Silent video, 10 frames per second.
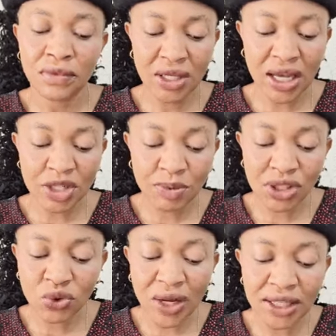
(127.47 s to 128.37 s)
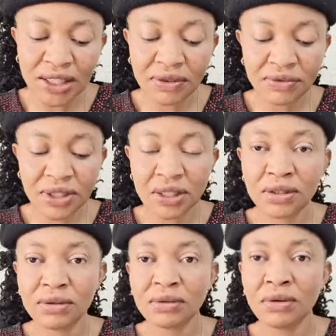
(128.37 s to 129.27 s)
They are spiritually gifted,
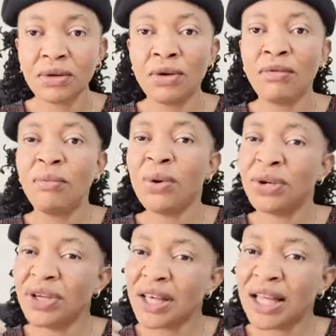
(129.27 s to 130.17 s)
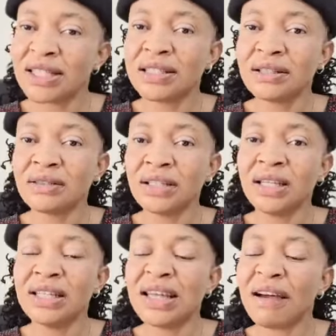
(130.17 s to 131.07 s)
but yet
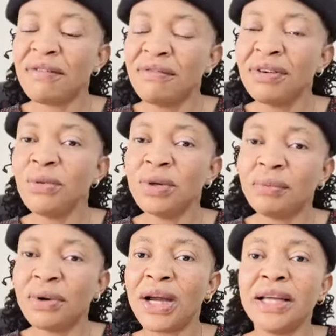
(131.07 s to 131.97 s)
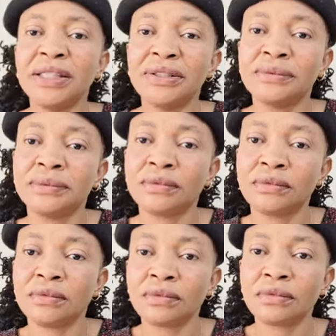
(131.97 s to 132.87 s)
they are filled with pride.
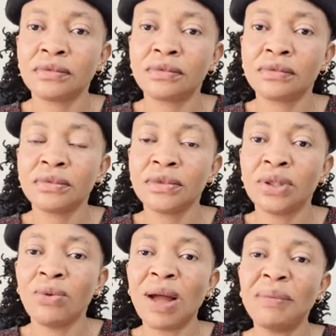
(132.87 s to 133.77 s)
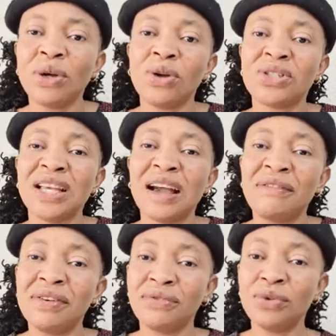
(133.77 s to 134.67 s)
Why? Because they
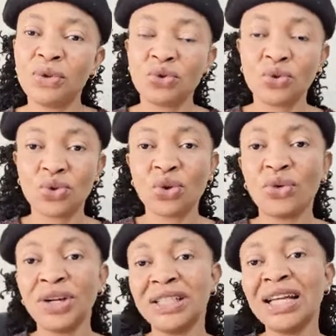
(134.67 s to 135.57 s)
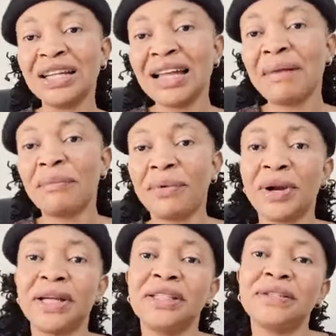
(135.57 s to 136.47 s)
have refused to surrender that
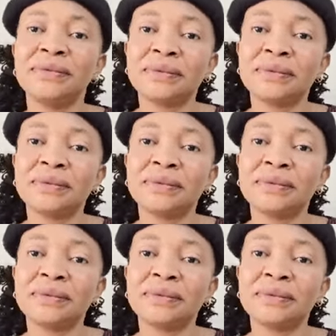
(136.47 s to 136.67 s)
pride.